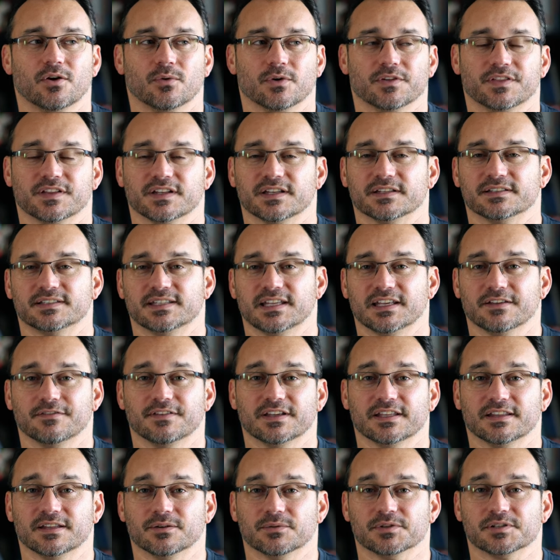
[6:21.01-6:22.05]
with a
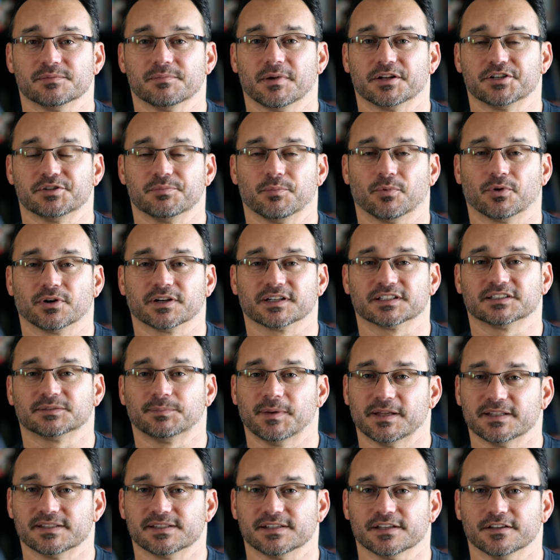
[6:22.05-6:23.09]
TV that was much more
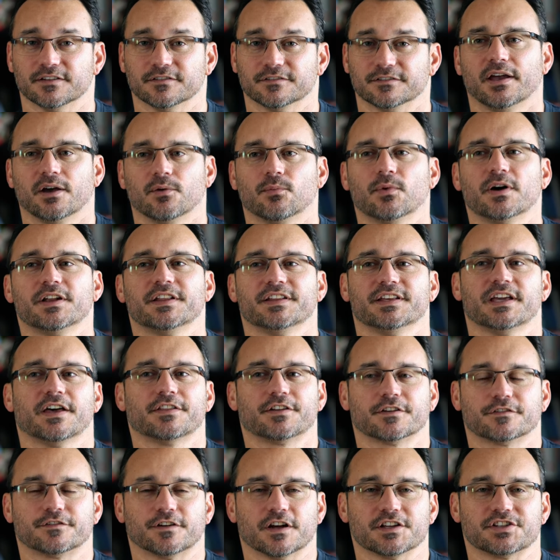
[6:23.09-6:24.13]
expensive. And one of the
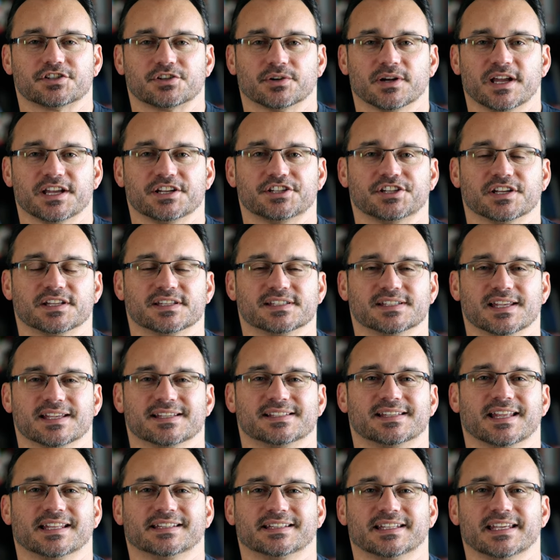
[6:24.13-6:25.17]
other frustrations
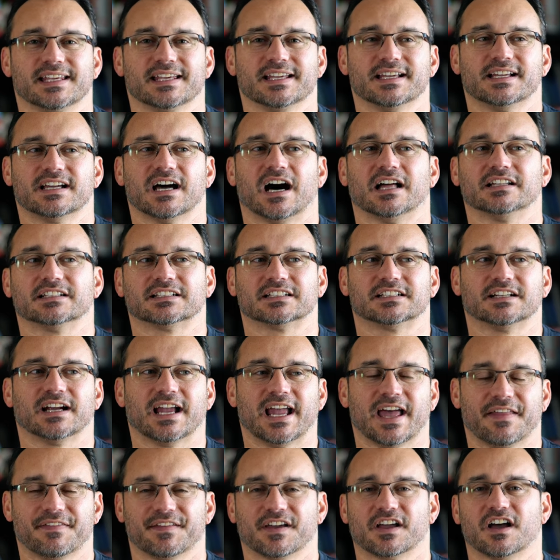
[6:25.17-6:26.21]
is that the color
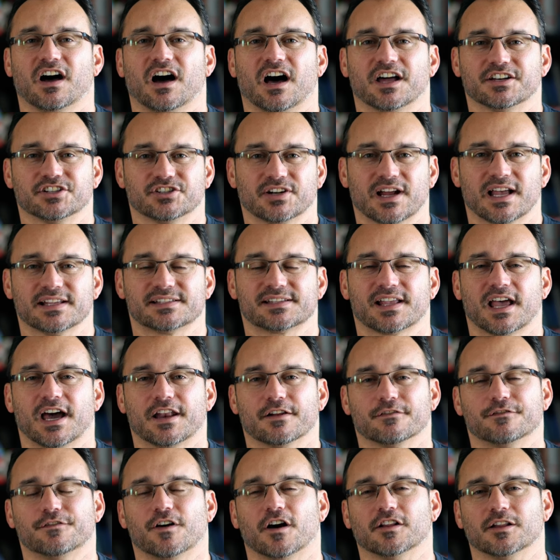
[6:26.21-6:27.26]
and the contrast kind
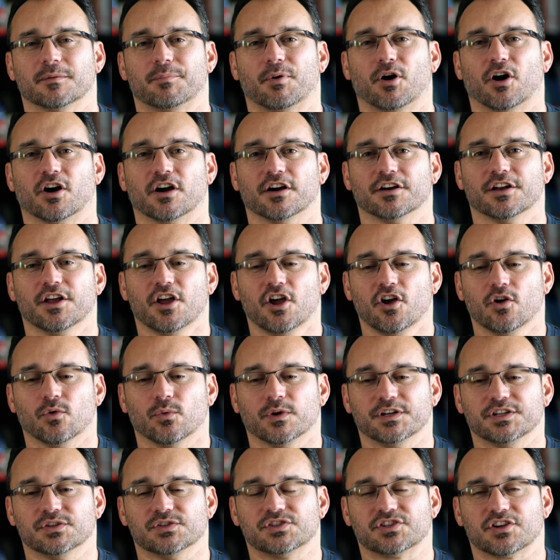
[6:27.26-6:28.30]
of fall apart
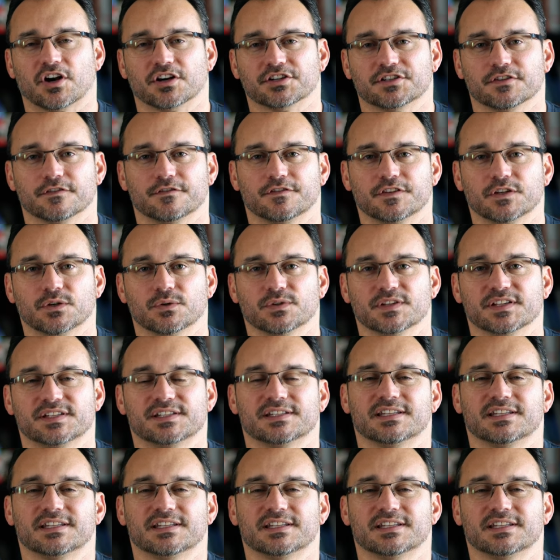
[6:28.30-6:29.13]
when you start to view this